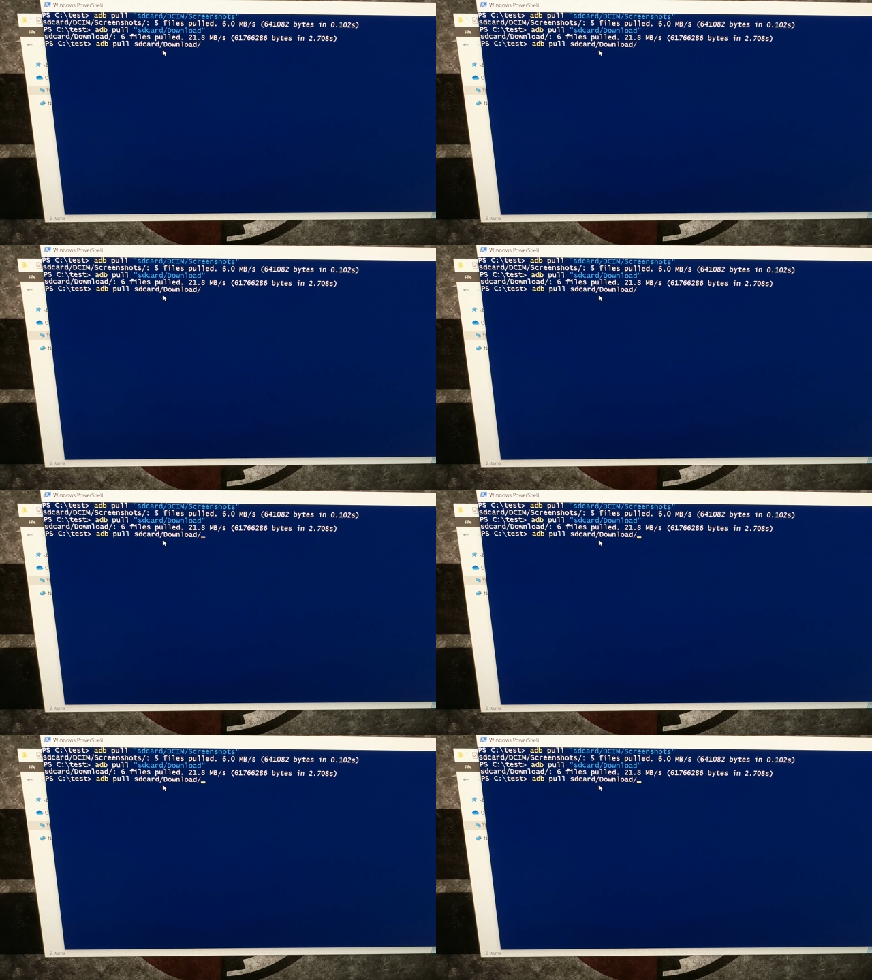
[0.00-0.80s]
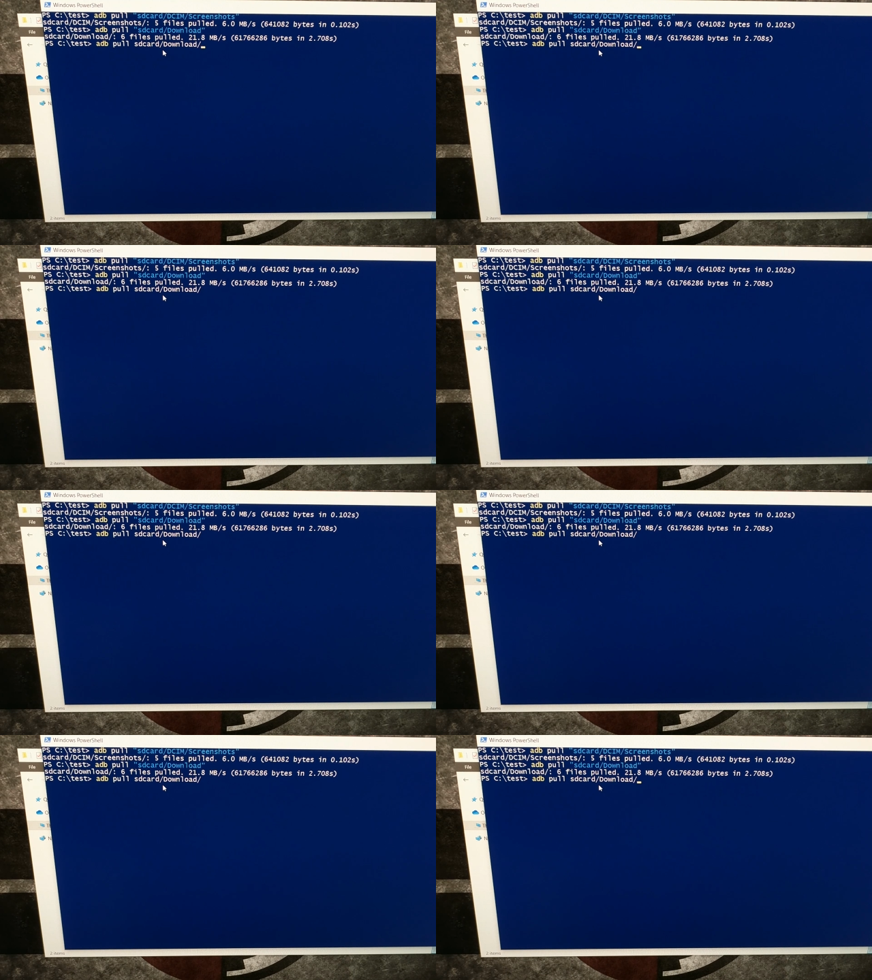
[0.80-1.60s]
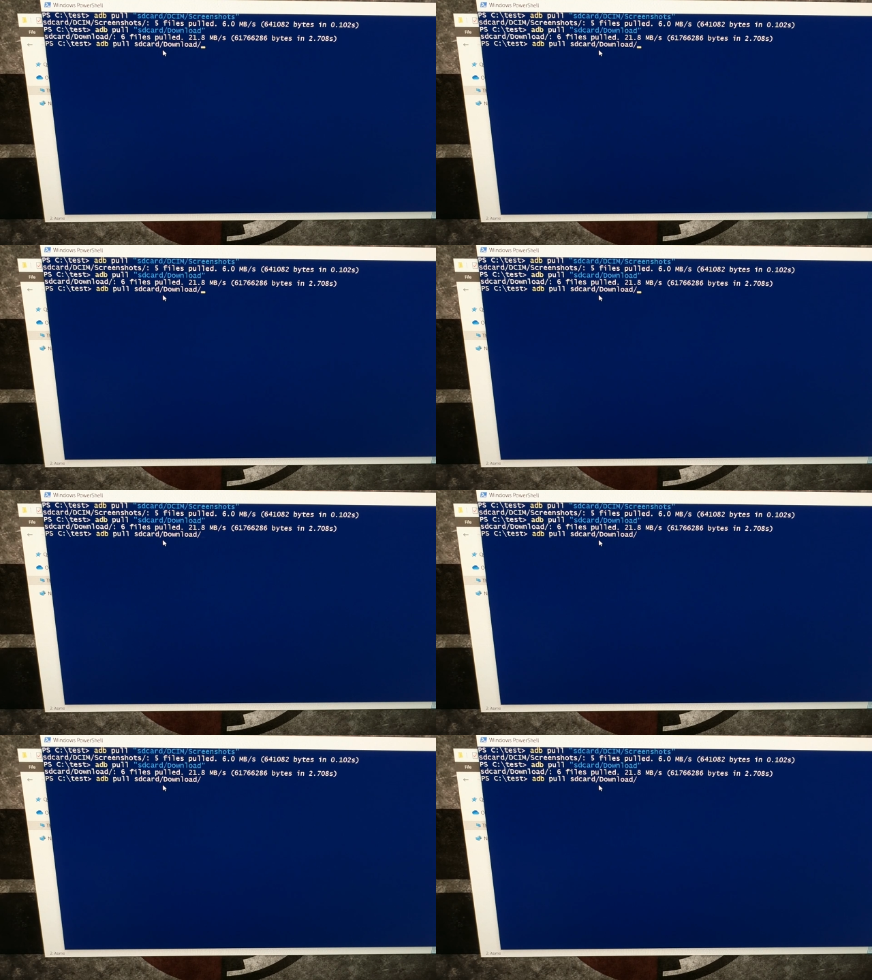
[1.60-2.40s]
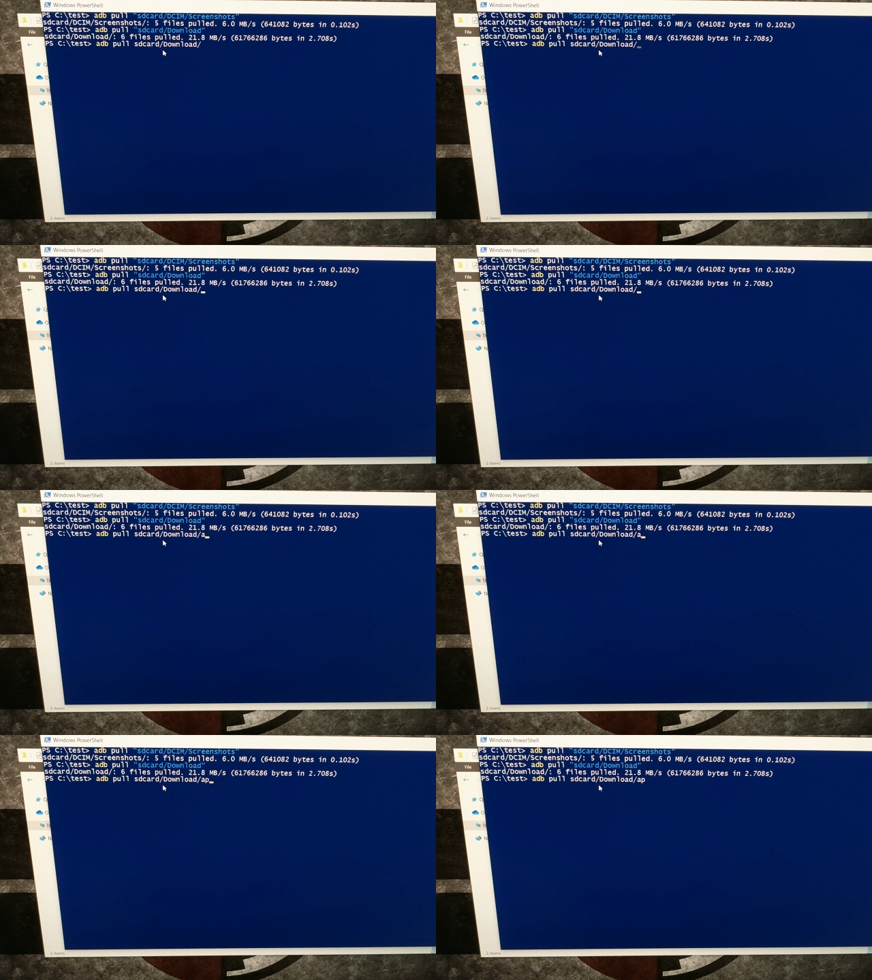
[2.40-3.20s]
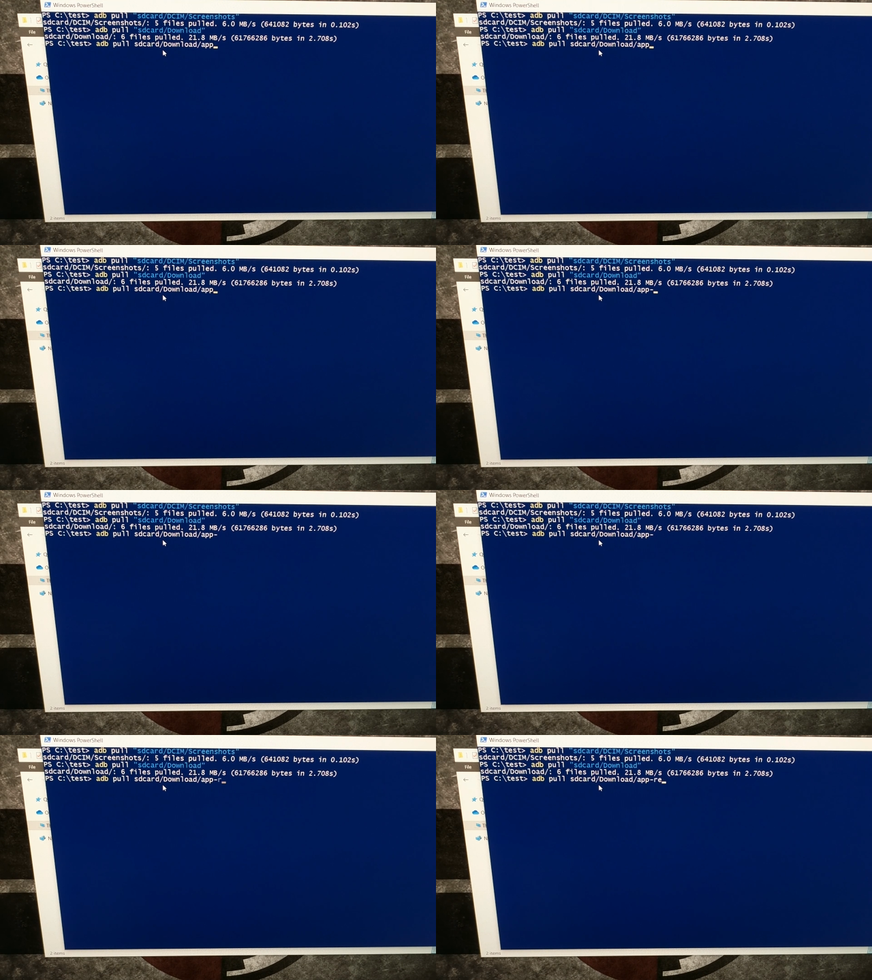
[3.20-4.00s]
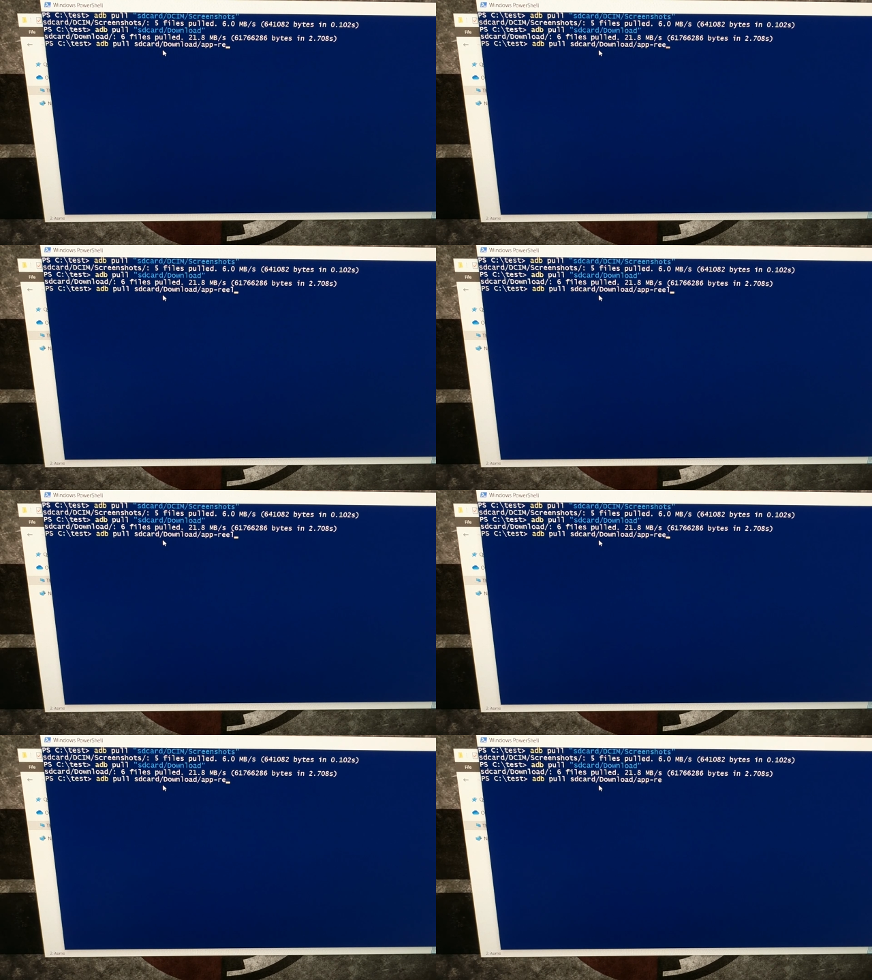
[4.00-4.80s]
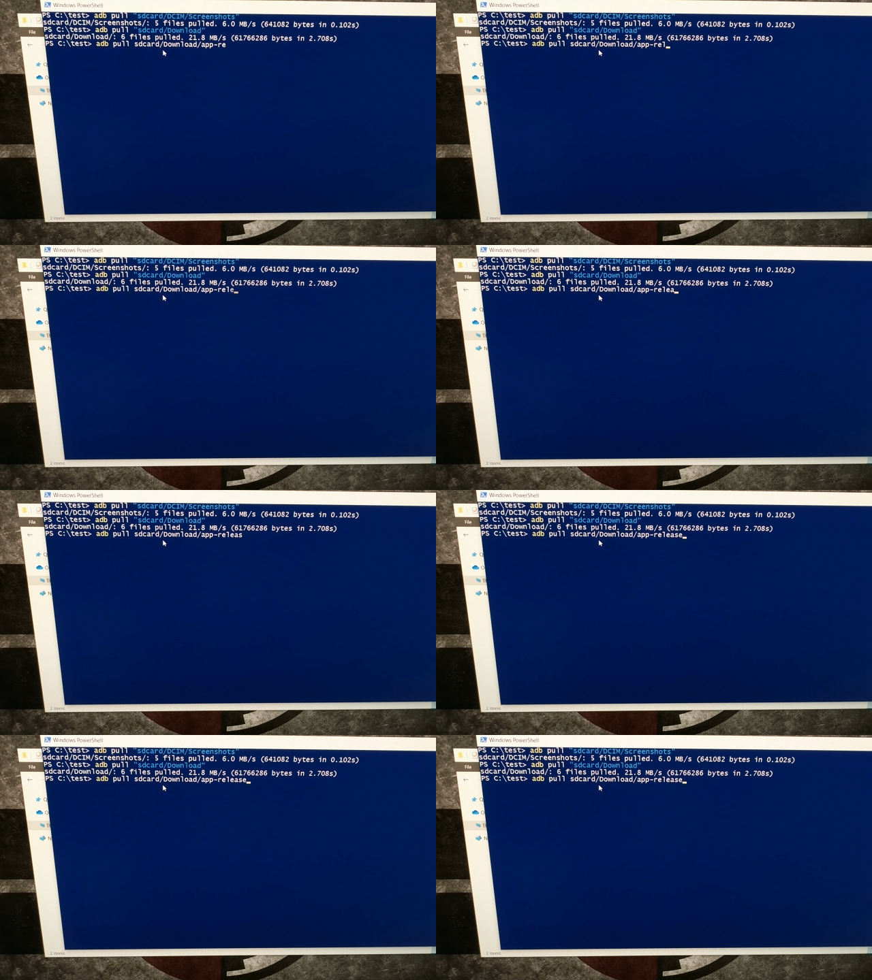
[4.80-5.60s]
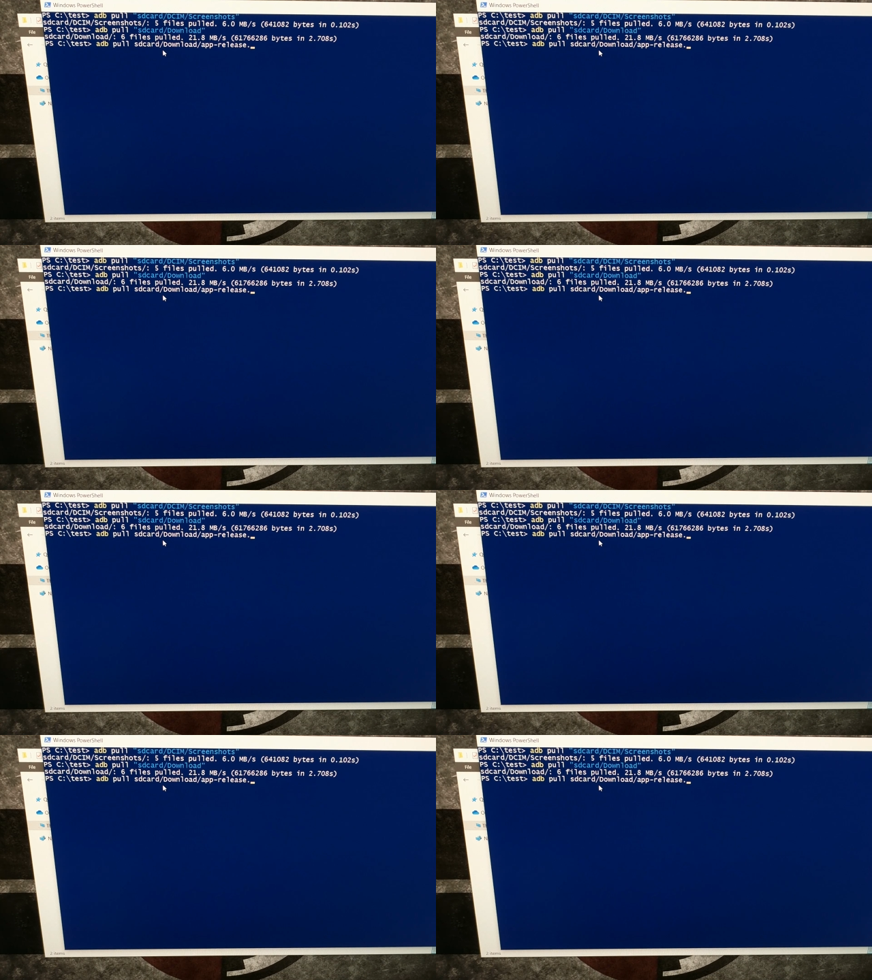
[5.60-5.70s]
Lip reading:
Nobody's mouth can be seen.